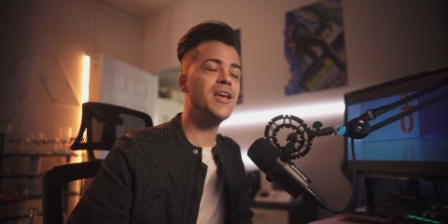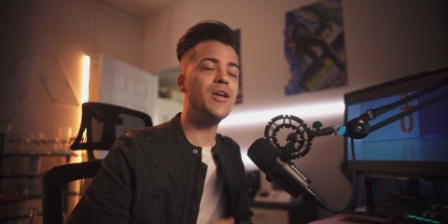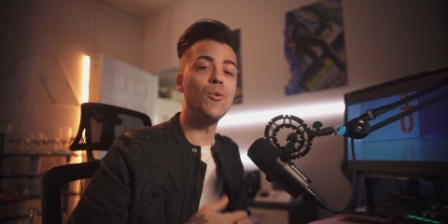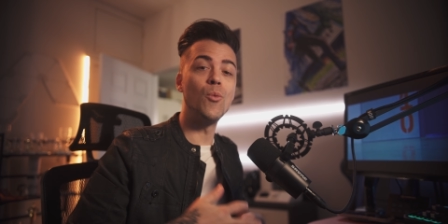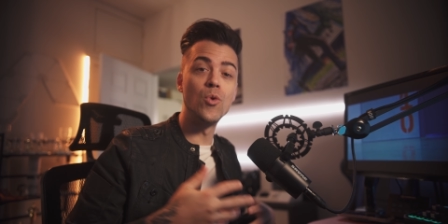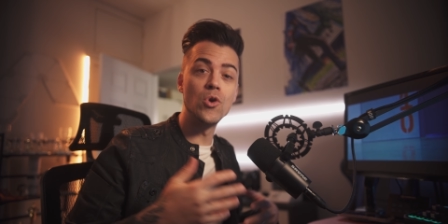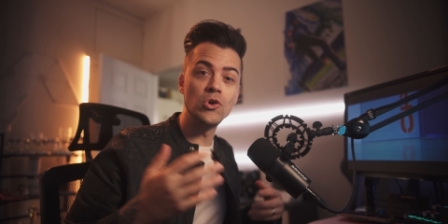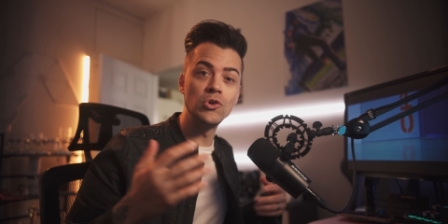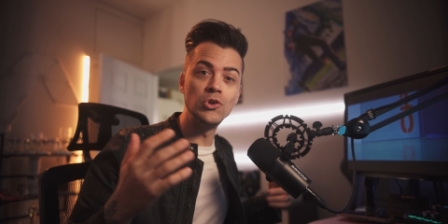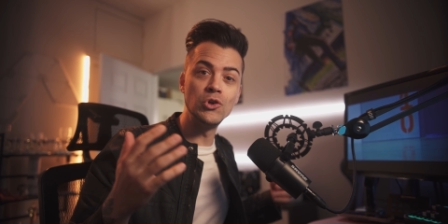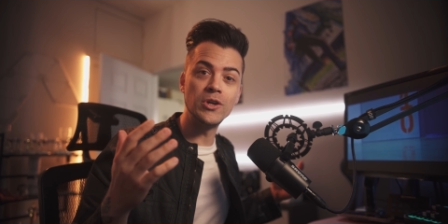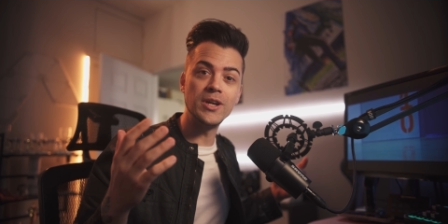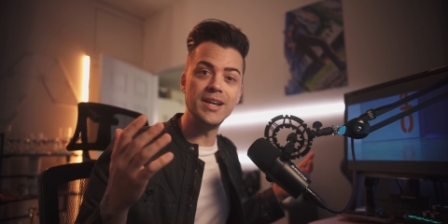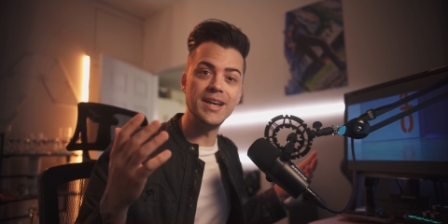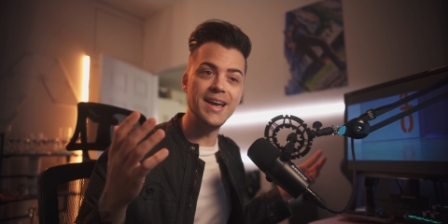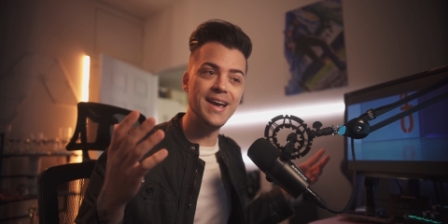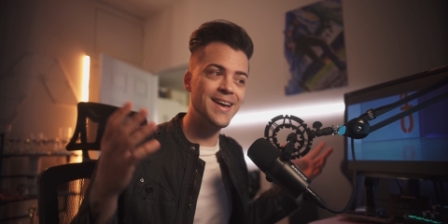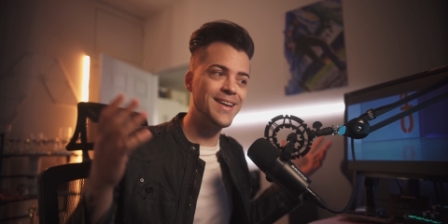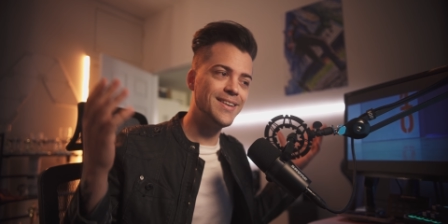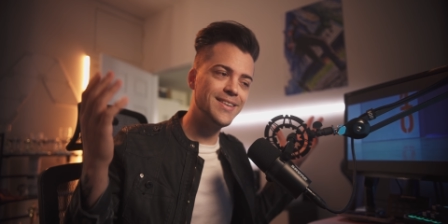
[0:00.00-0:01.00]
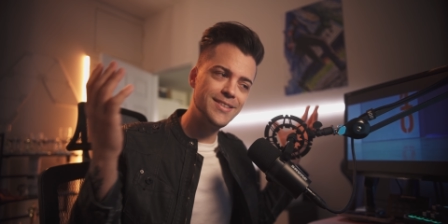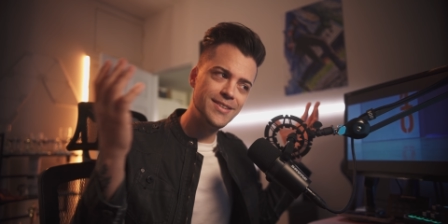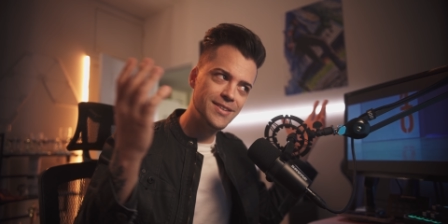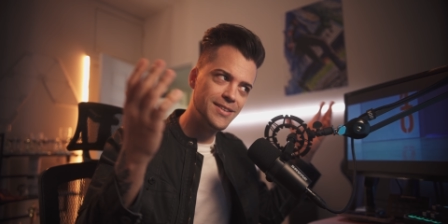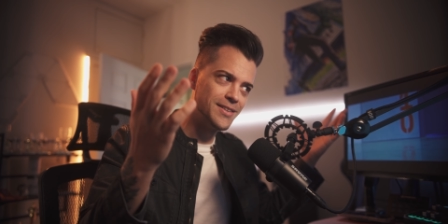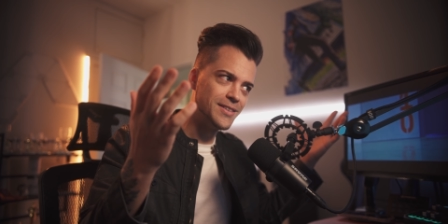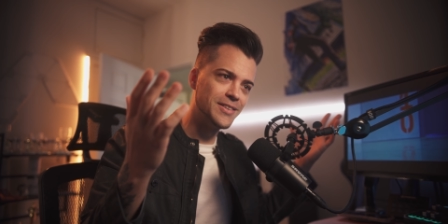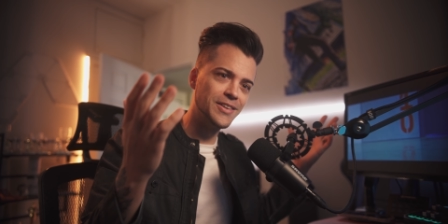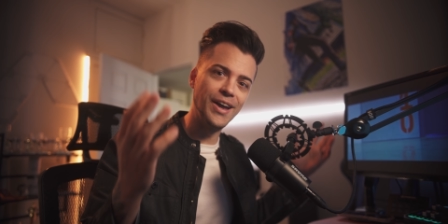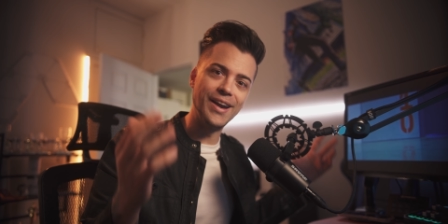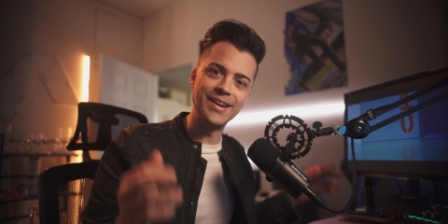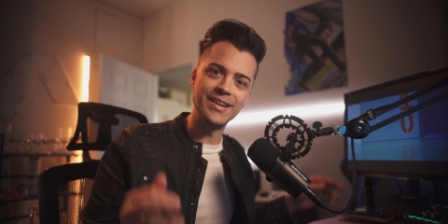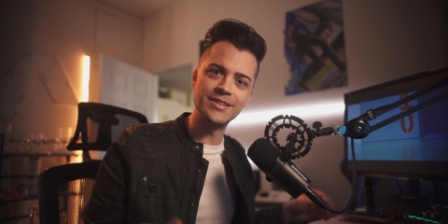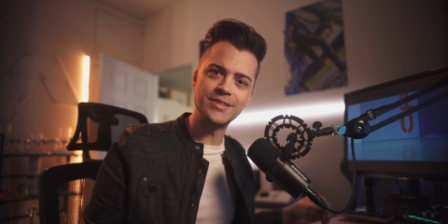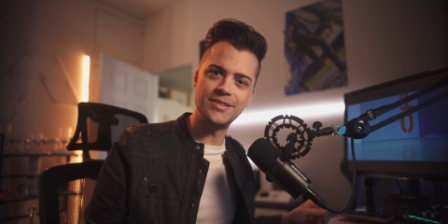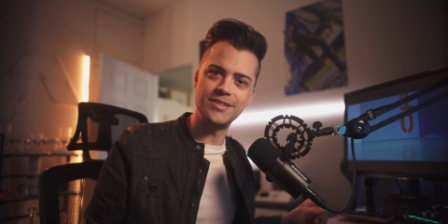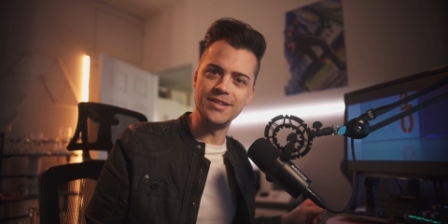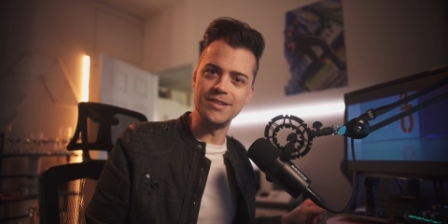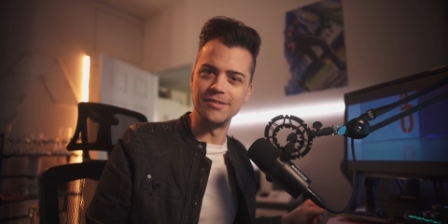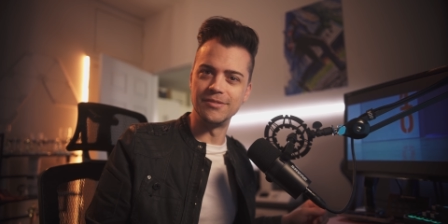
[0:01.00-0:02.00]
we're looking at lighting a
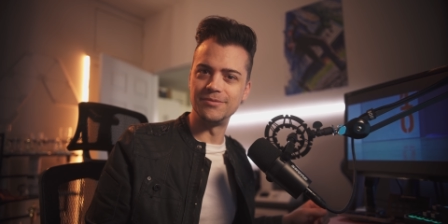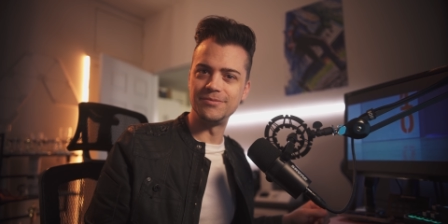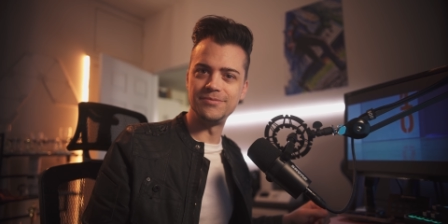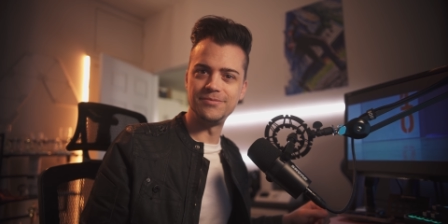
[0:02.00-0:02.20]
scene.